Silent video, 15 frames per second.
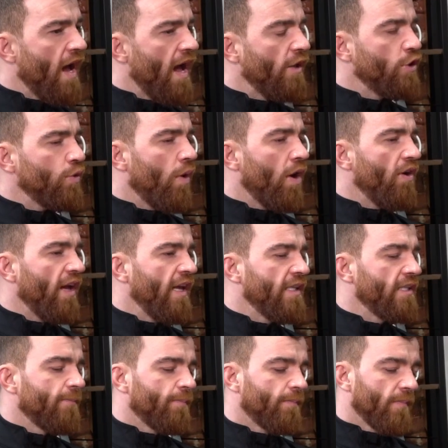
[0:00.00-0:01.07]
what,
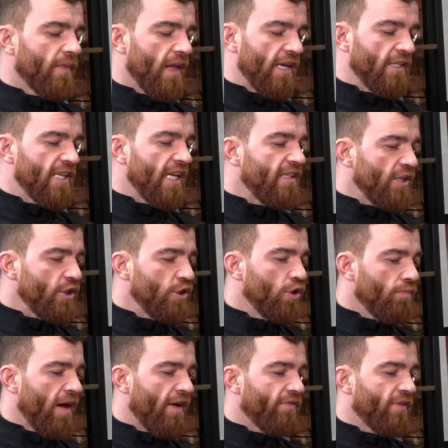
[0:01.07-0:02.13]
right? I said this to
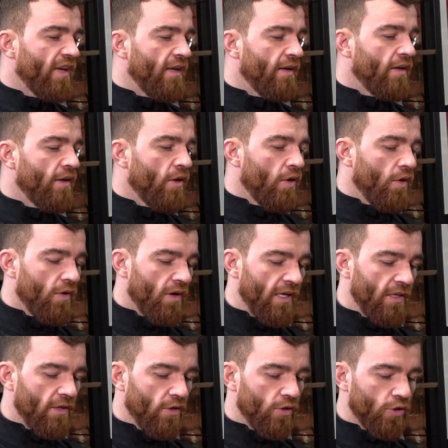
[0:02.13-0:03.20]
him after it, right?
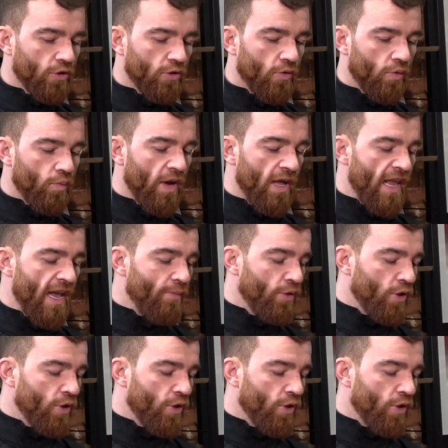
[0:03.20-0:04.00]
Because when I